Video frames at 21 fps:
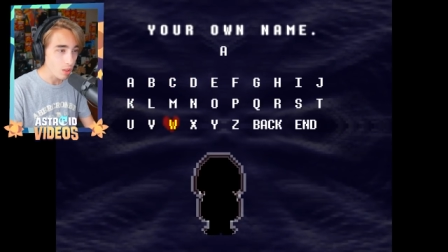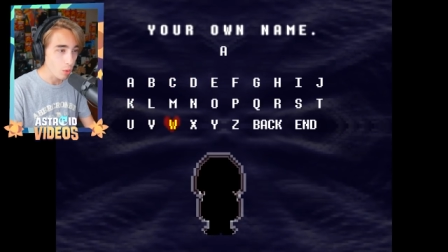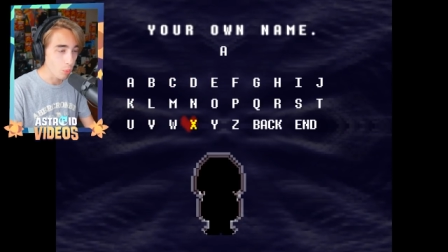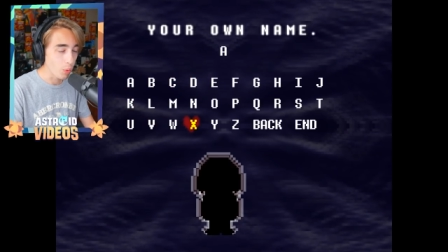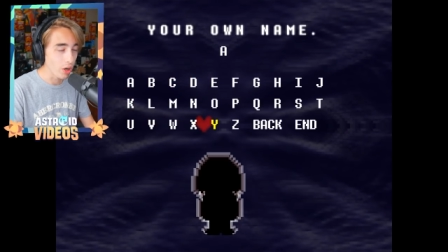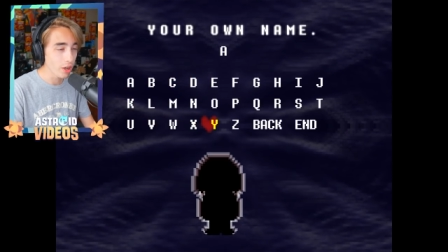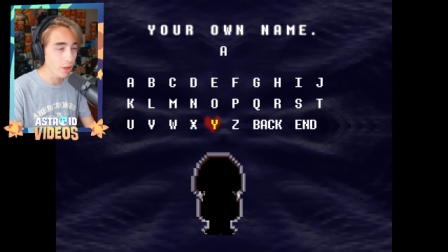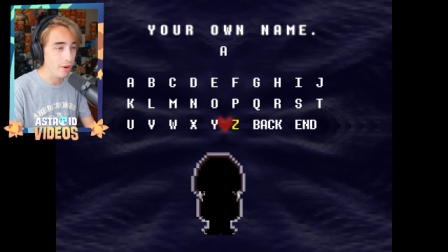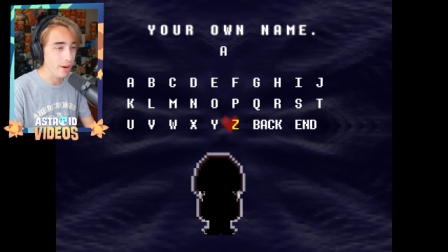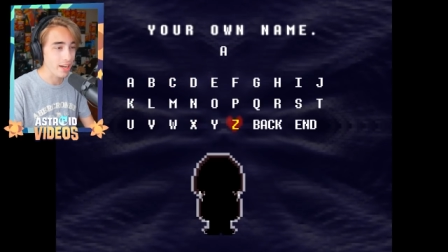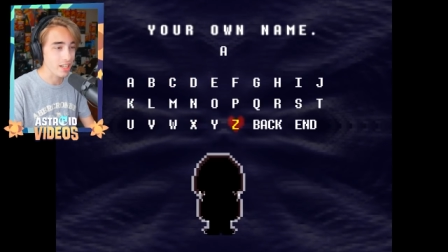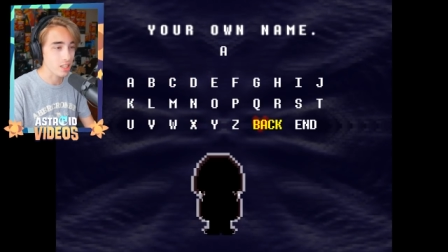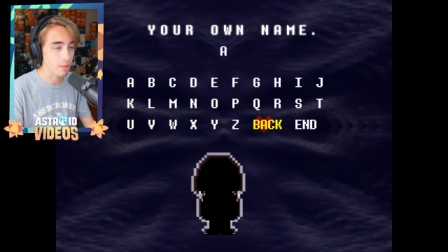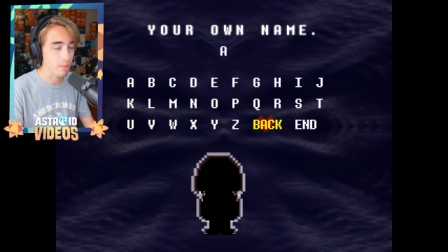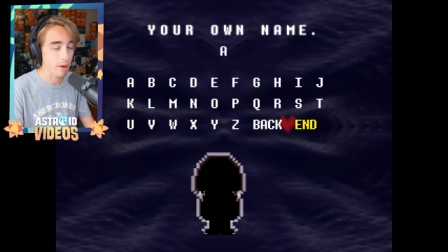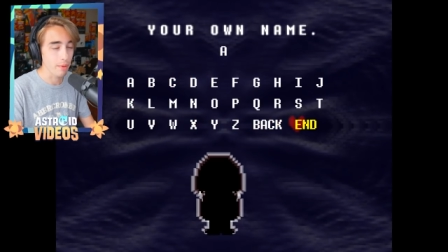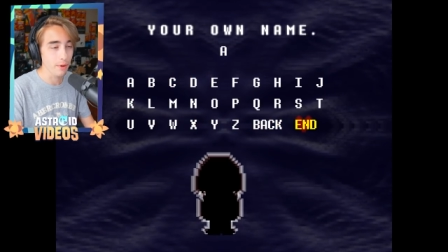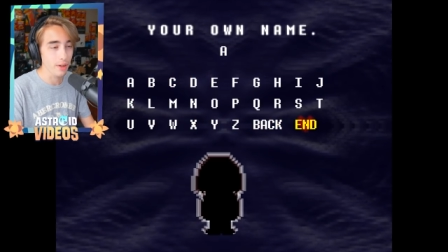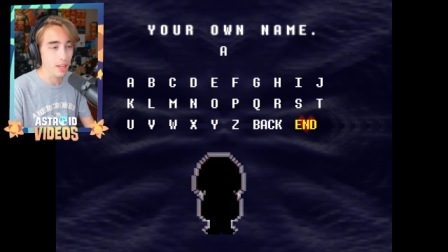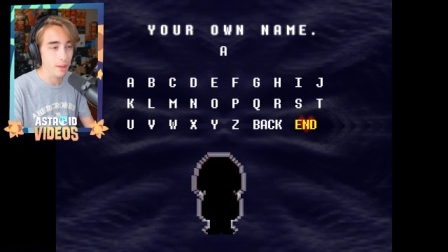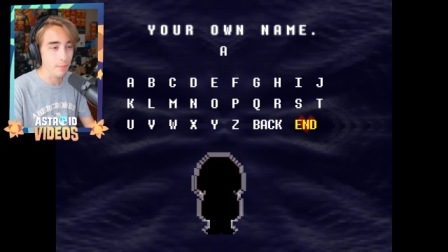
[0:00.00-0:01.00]
We'll do Astroid.
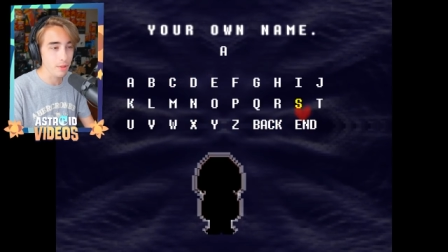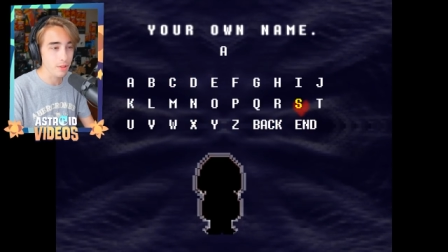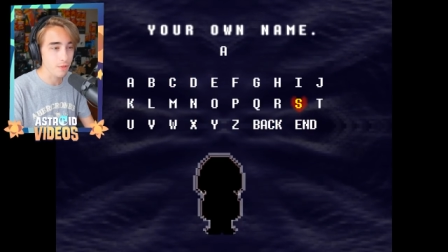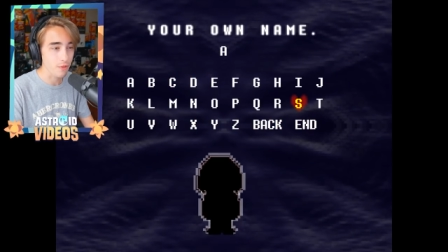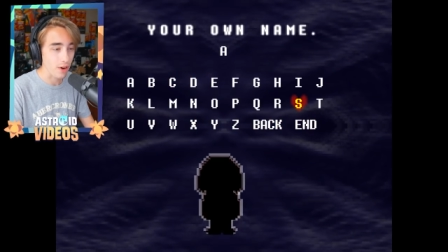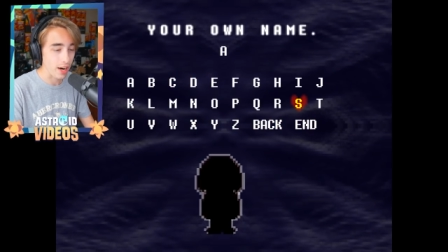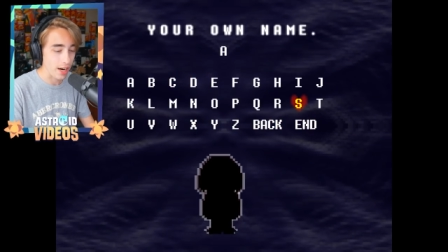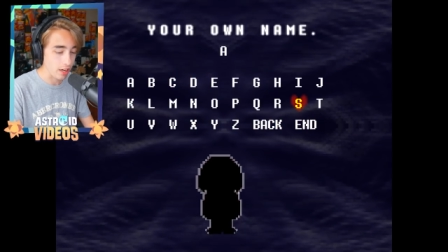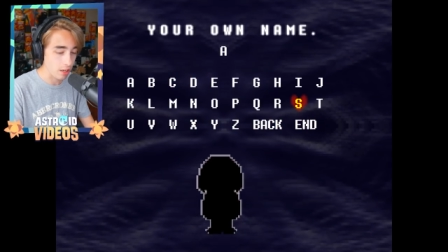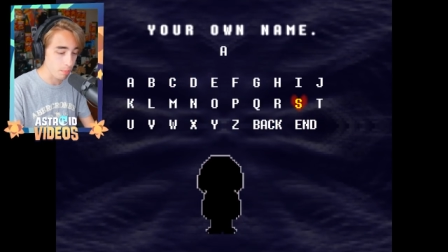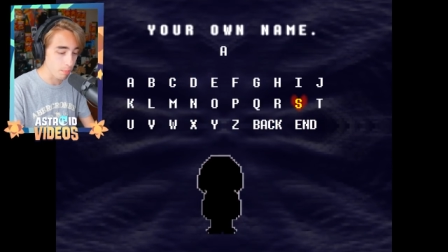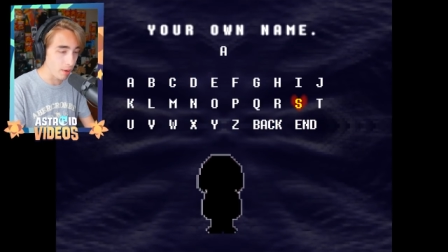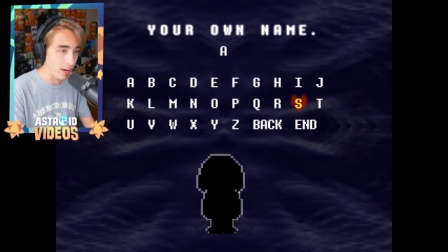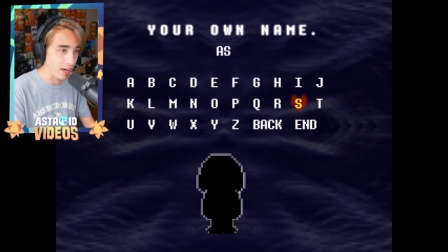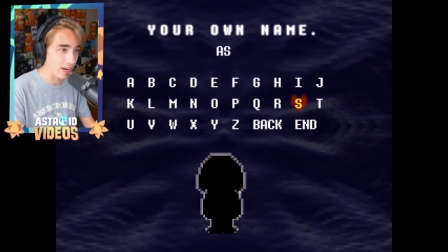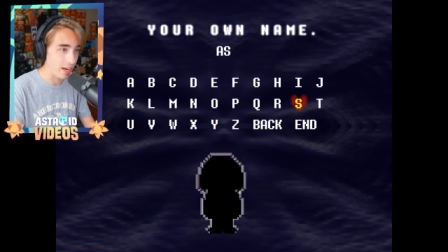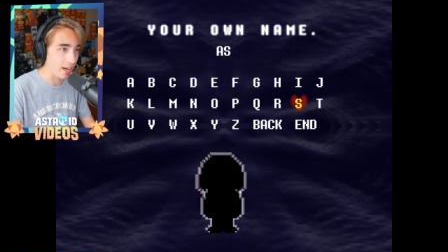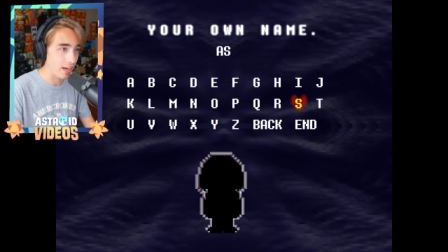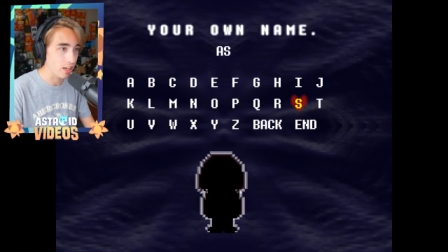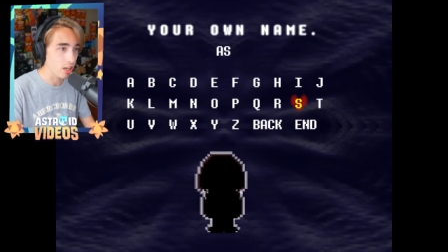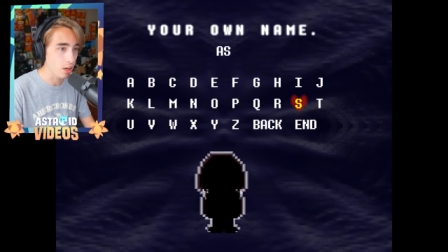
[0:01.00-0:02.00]
My real name is Frank,
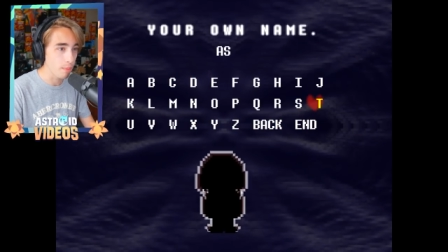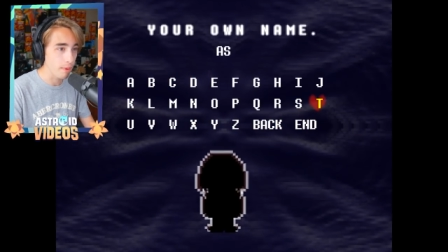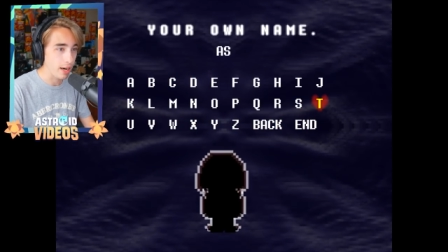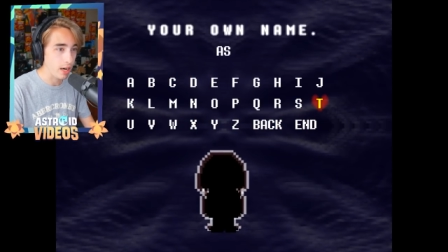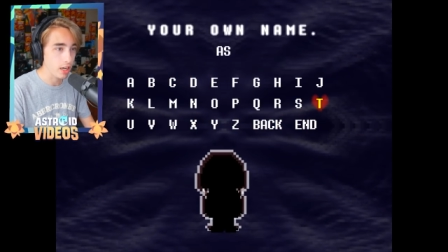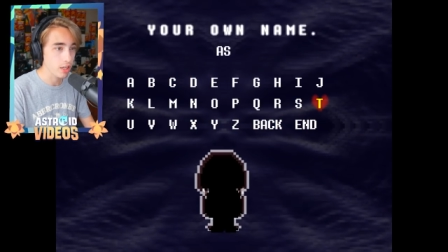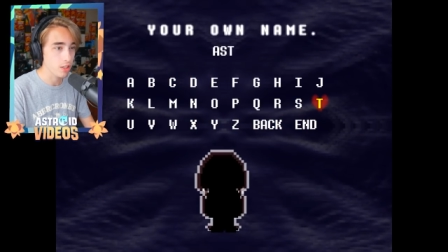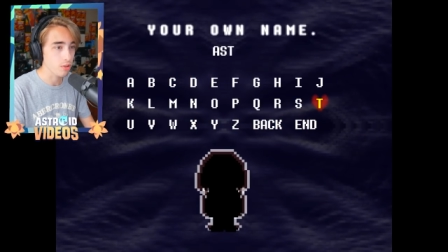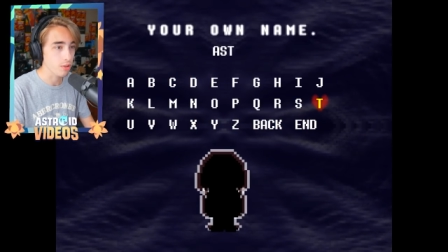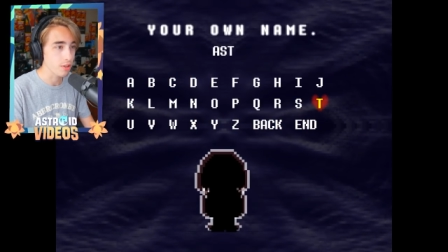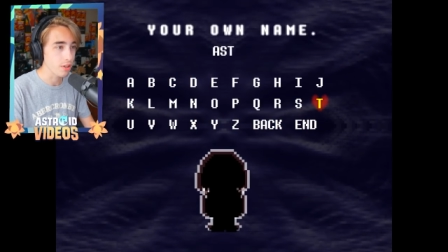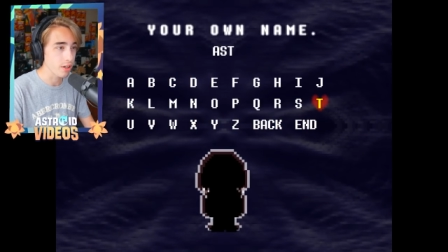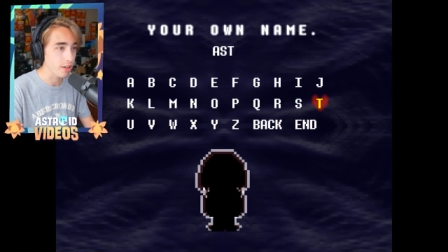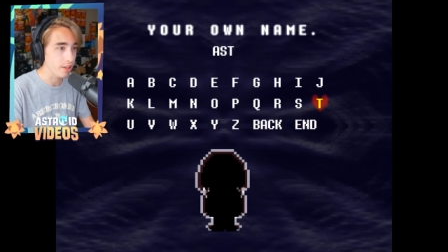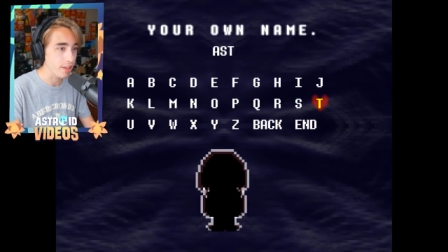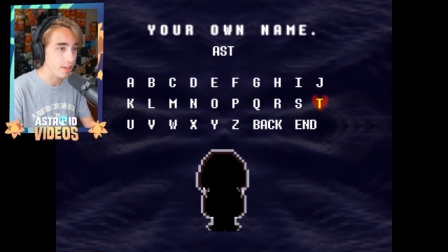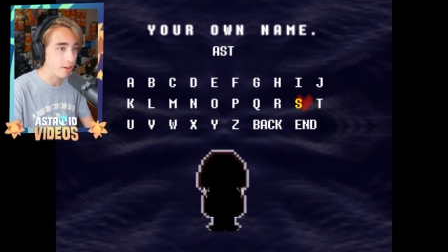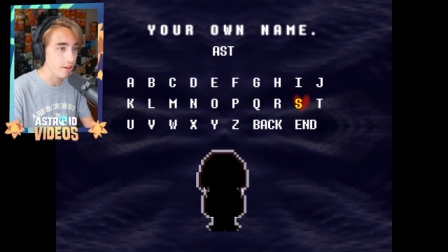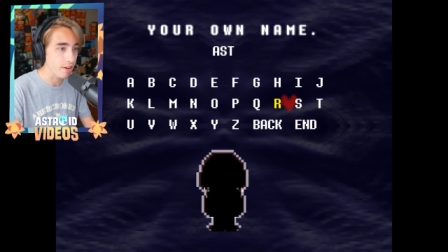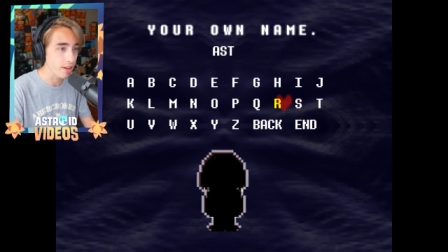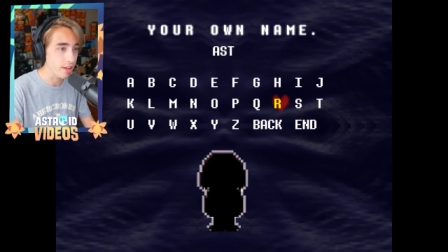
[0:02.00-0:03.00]
but uh, I go by Astroid here on
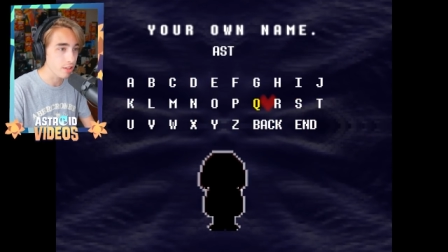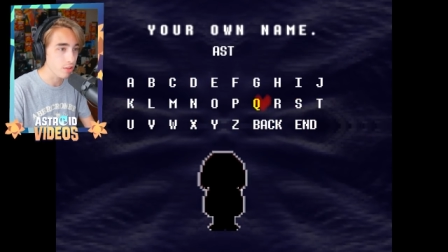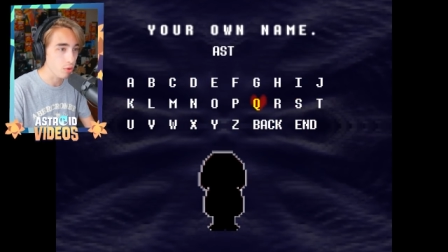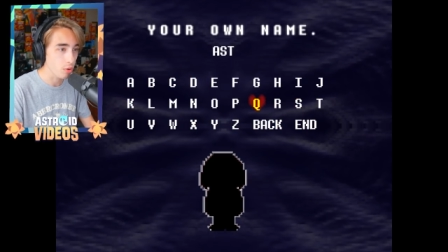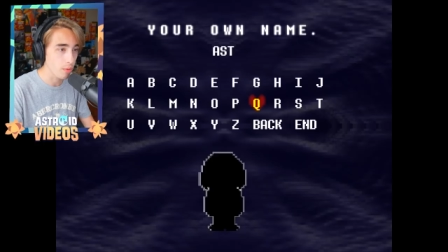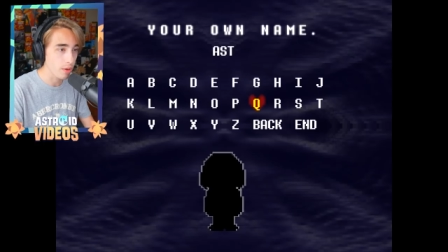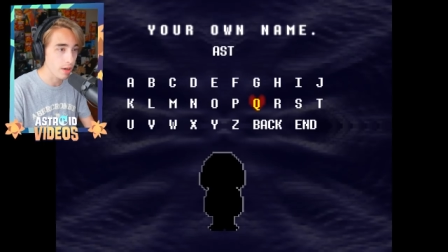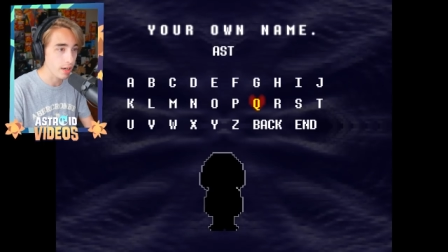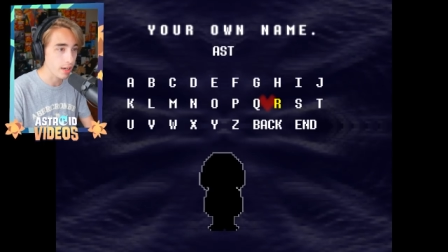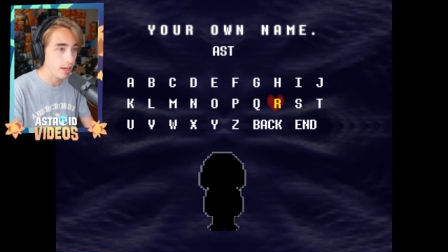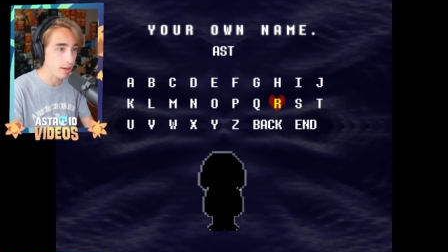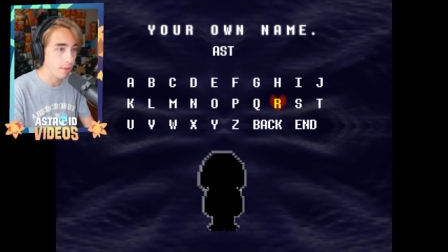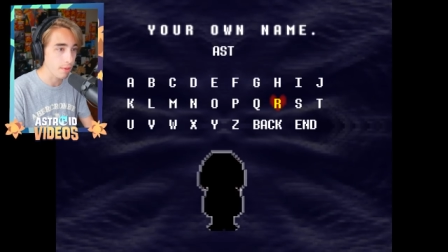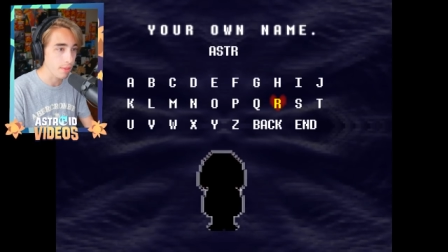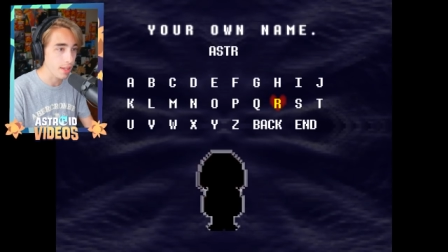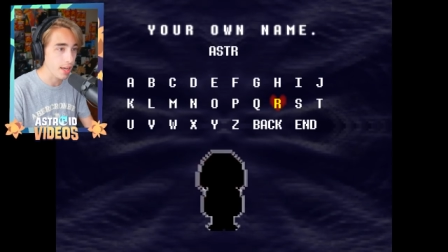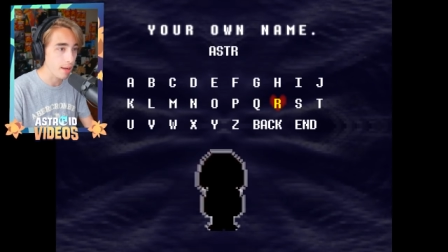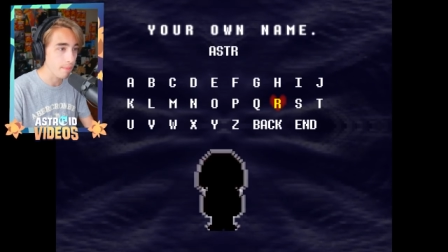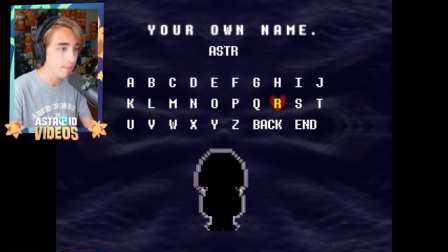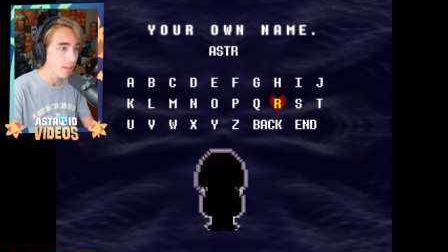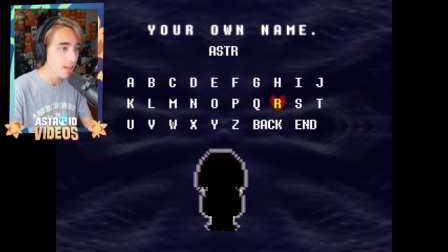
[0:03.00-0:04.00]
the internet, so we'll rock out with
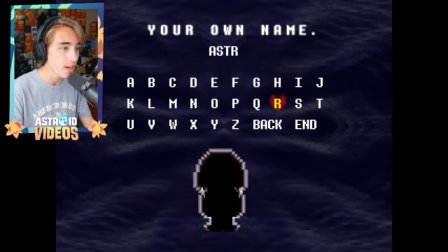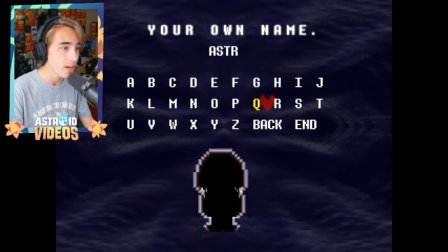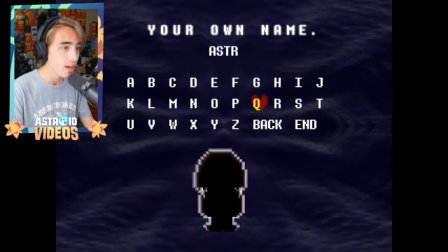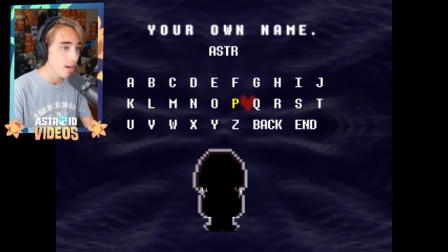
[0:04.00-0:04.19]
that.